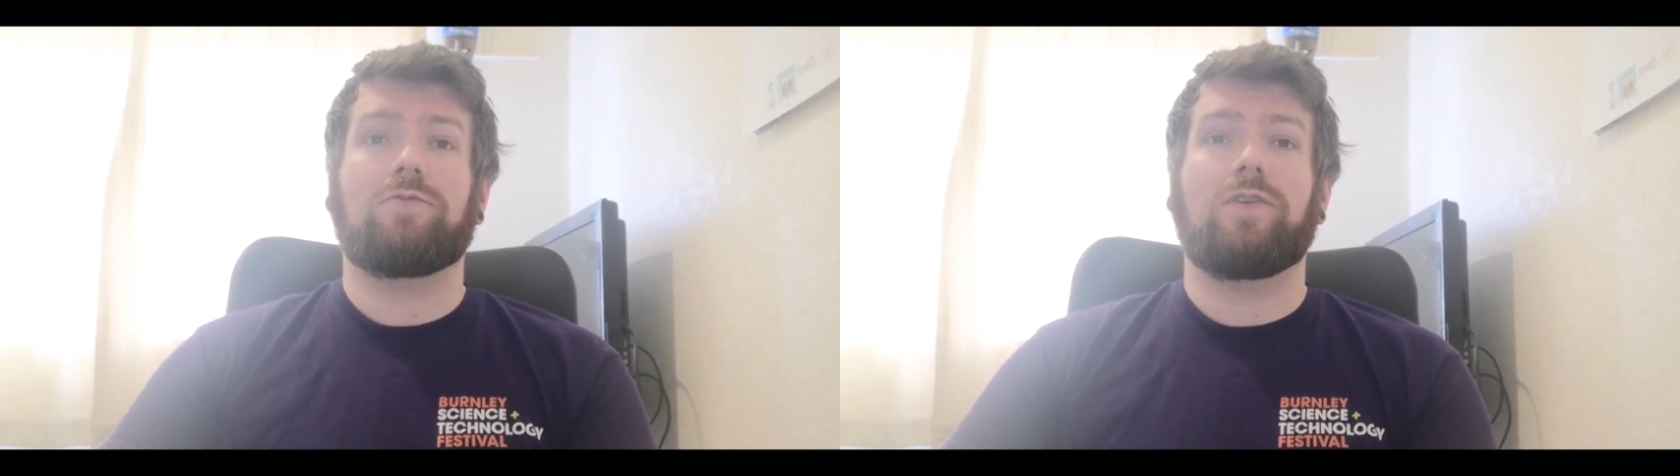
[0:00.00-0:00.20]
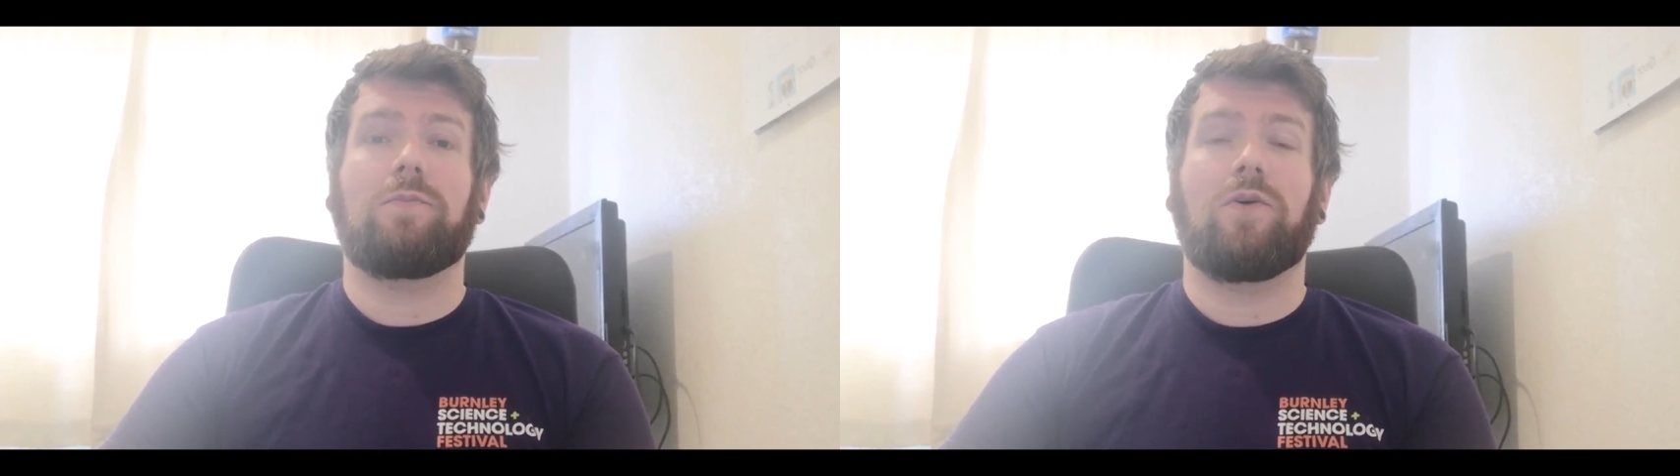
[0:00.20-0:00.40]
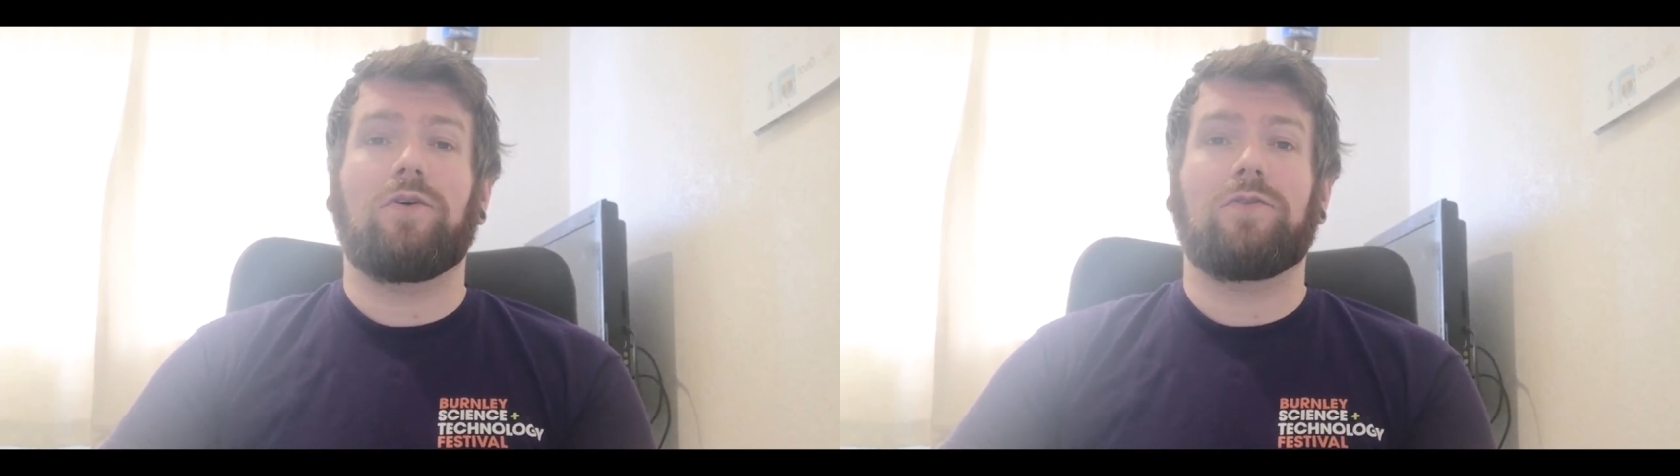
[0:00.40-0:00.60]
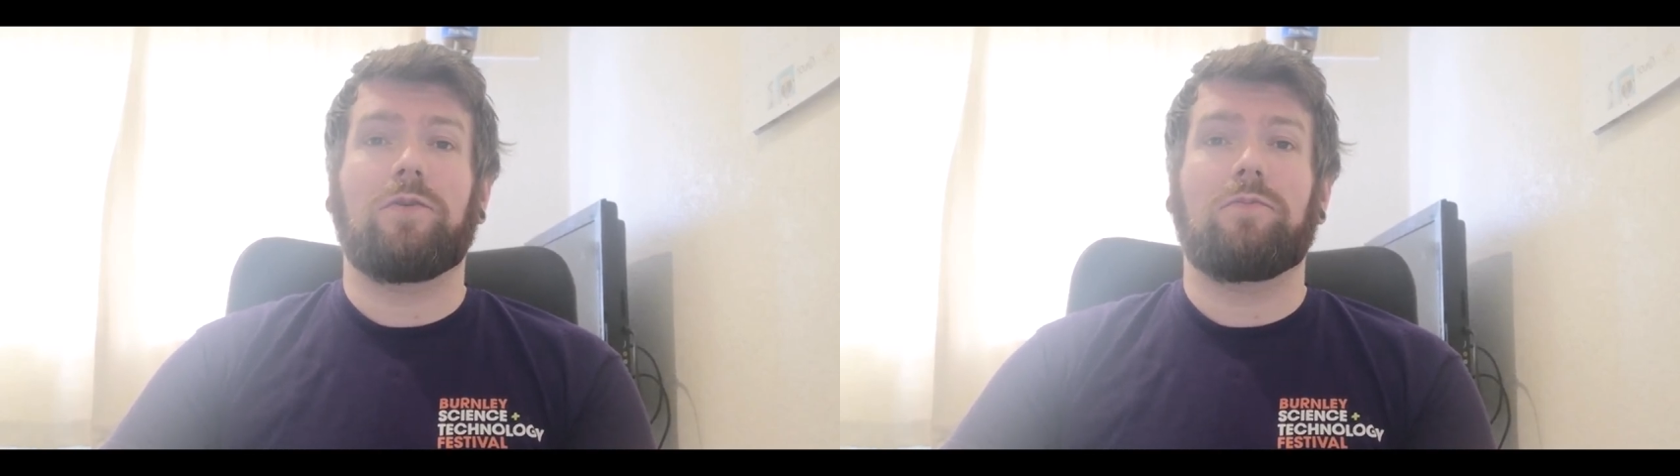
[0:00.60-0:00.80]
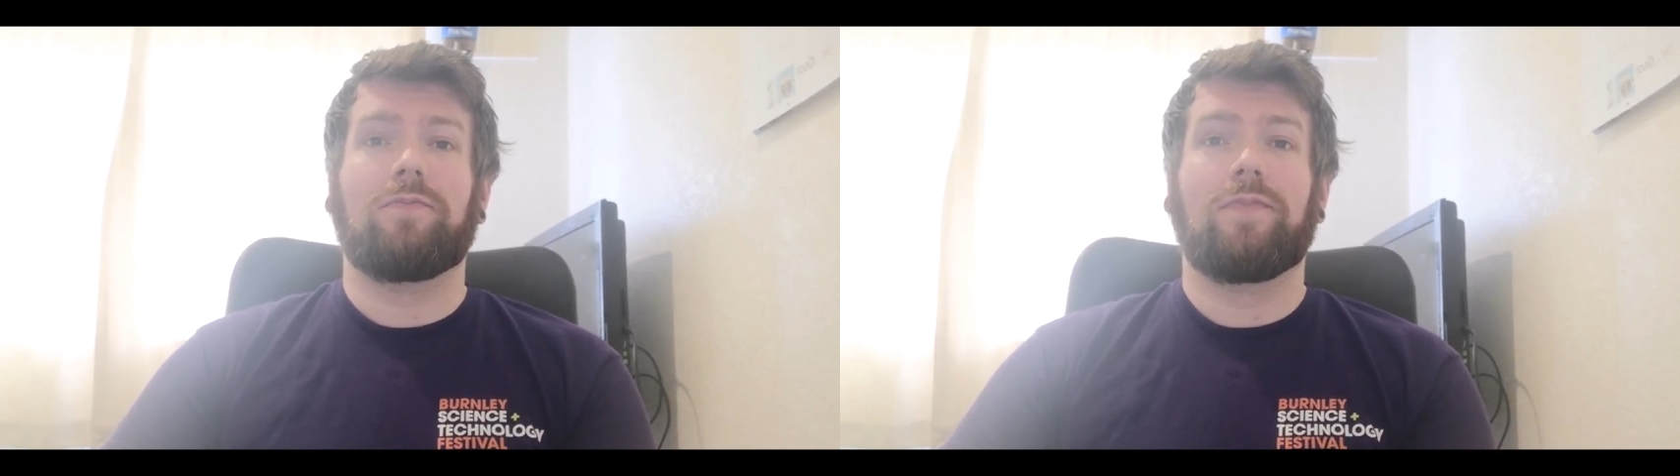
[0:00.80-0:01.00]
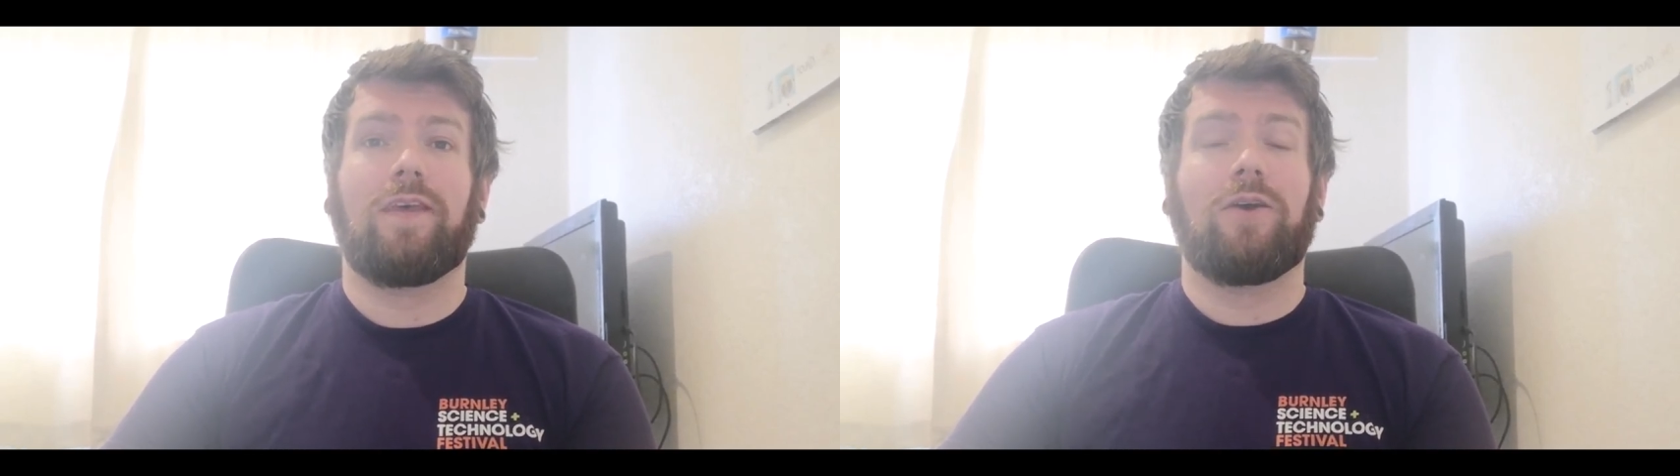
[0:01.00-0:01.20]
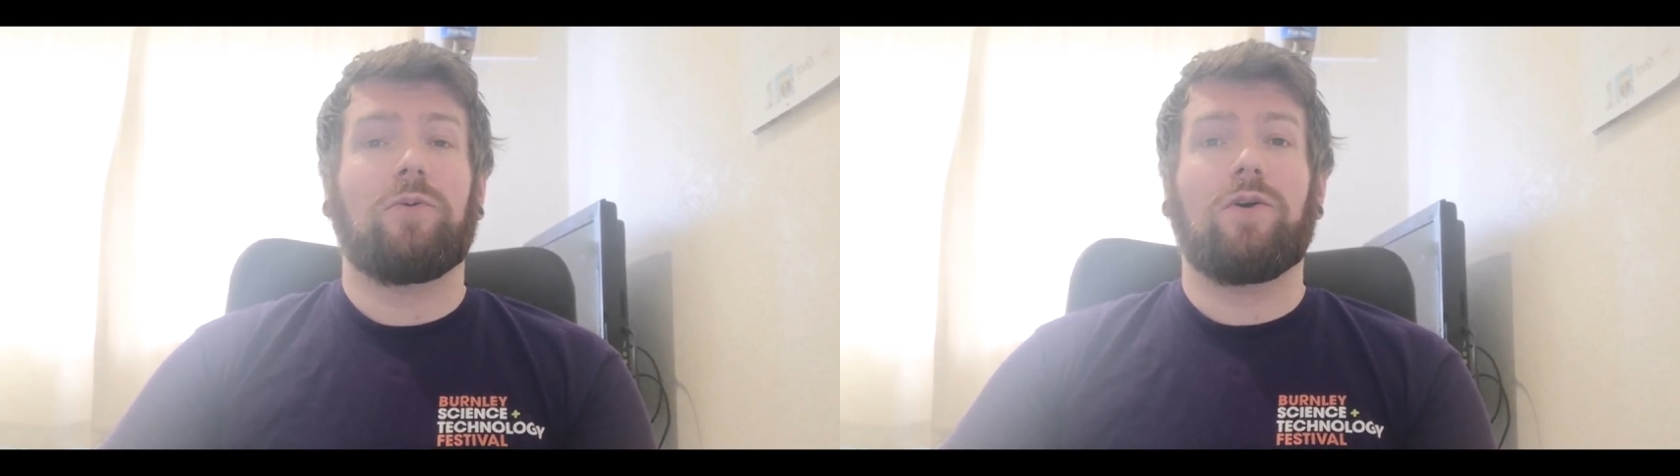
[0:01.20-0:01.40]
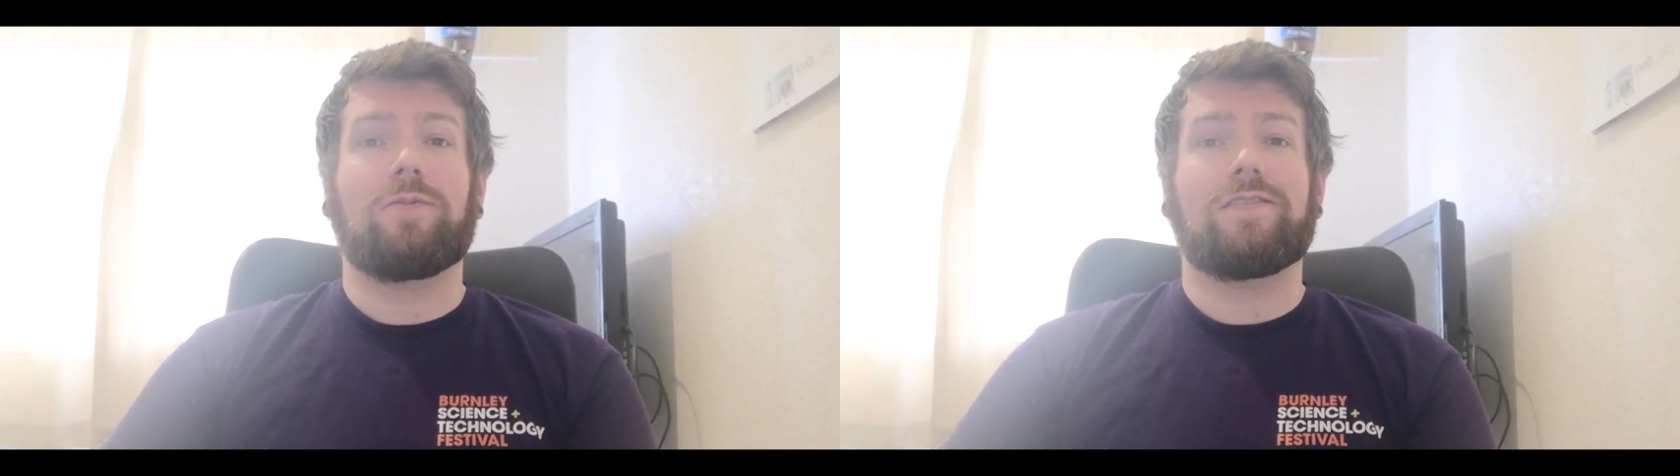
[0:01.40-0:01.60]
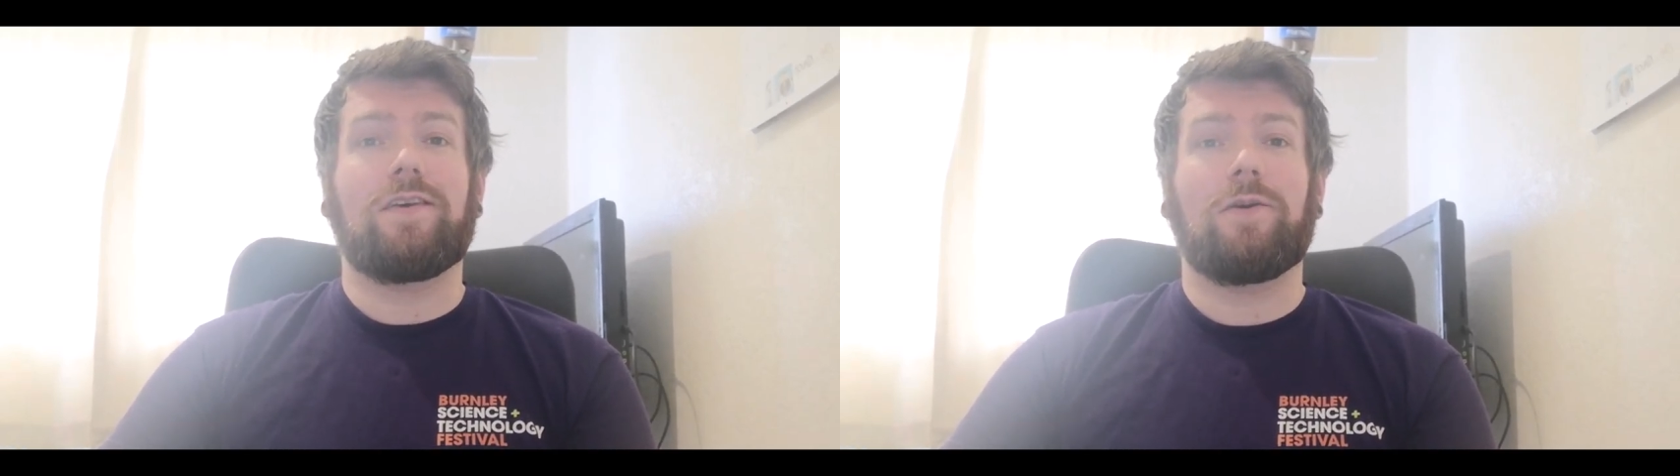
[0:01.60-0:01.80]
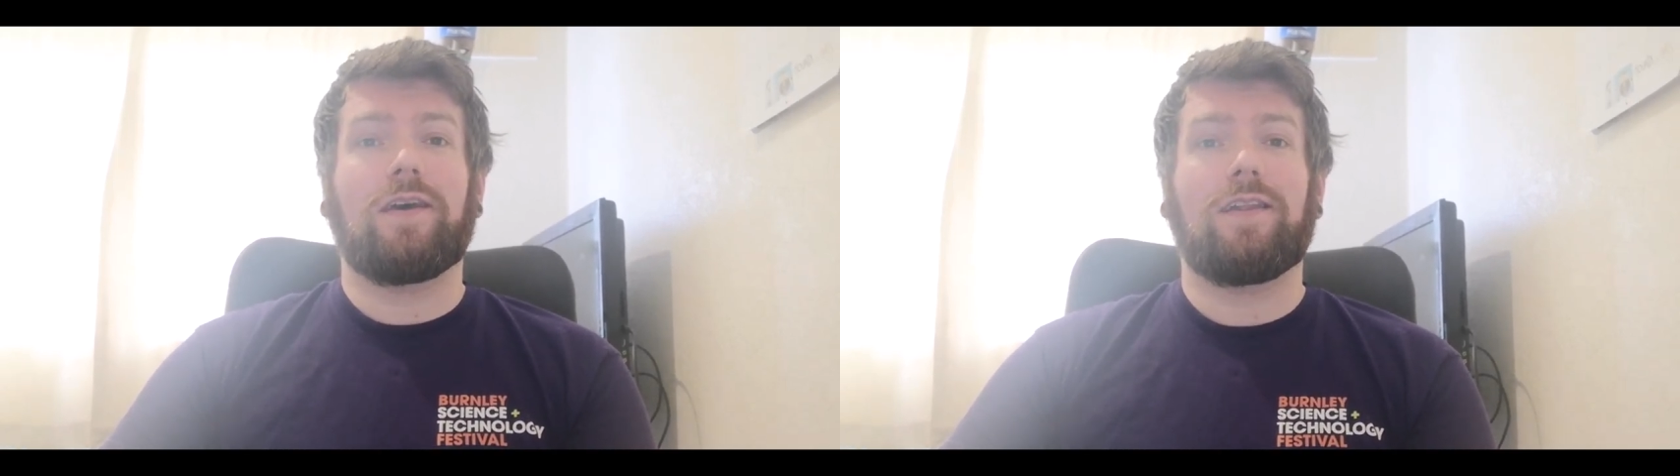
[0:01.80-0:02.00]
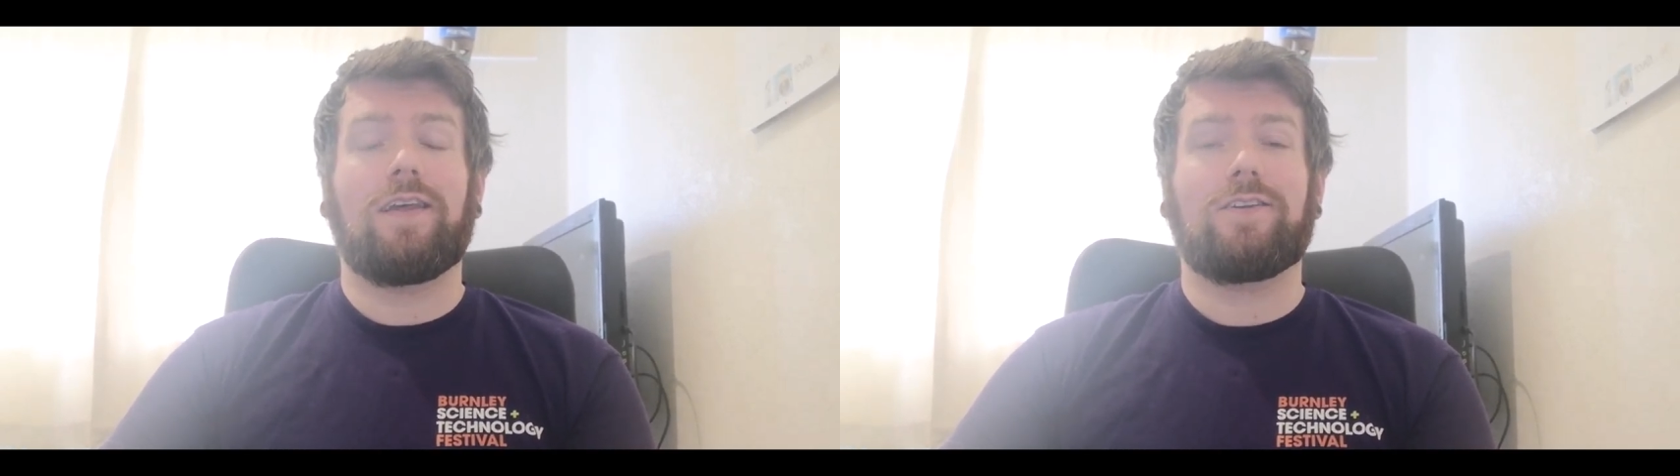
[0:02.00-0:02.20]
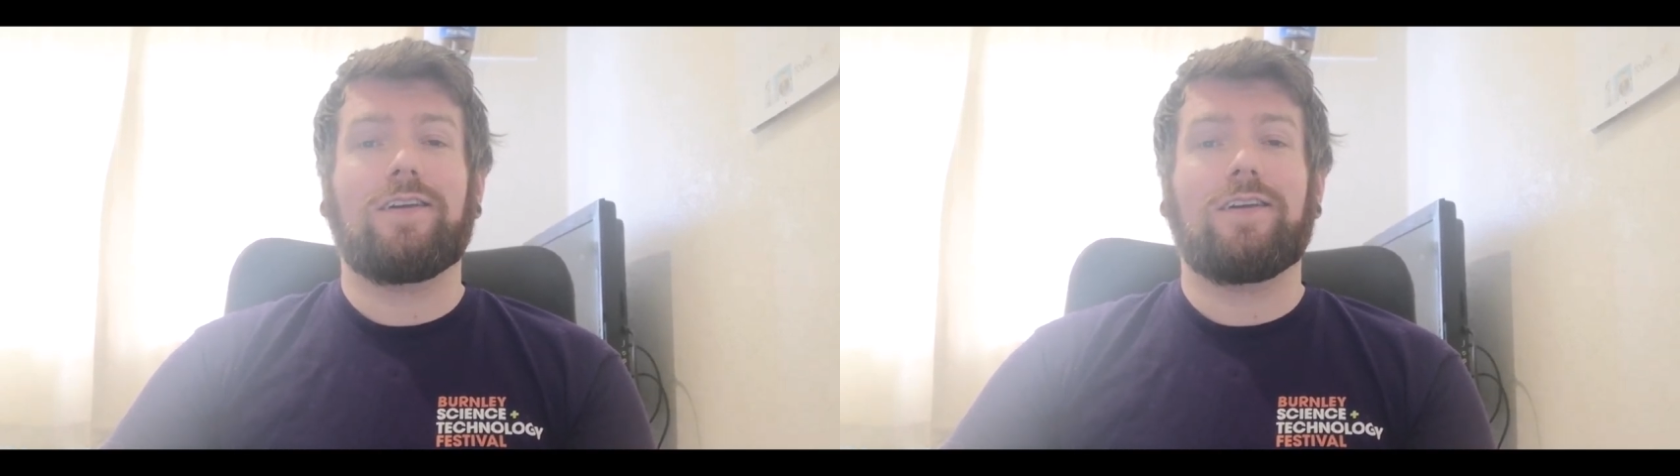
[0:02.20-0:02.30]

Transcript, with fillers: to repost them. We hope to see you again next